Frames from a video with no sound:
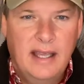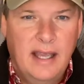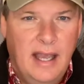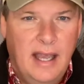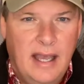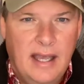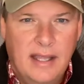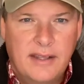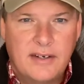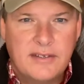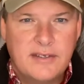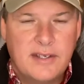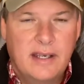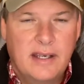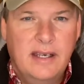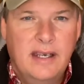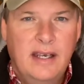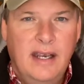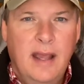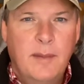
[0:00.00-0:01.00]
There's a
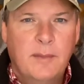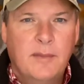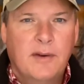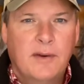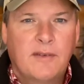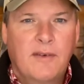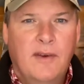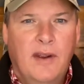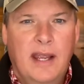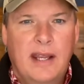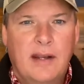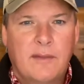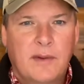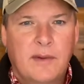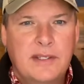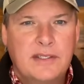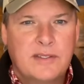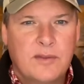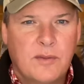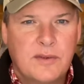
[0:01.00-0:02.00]
number of great
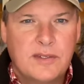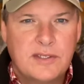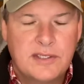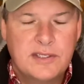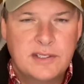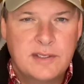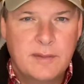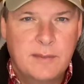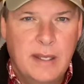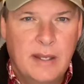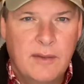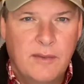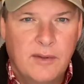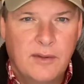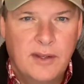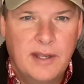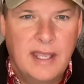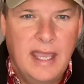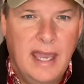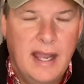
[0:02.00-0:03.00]
resources to be able to
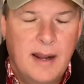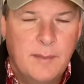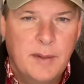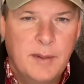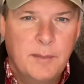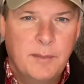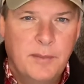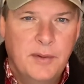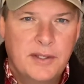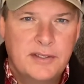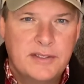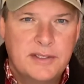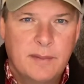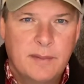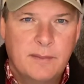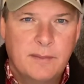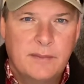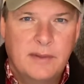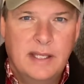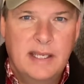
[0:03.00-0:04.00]
look at. I'm going to put
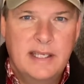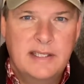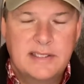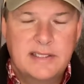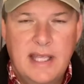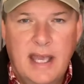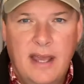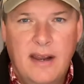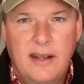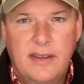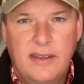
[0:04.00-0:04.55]
some links down in the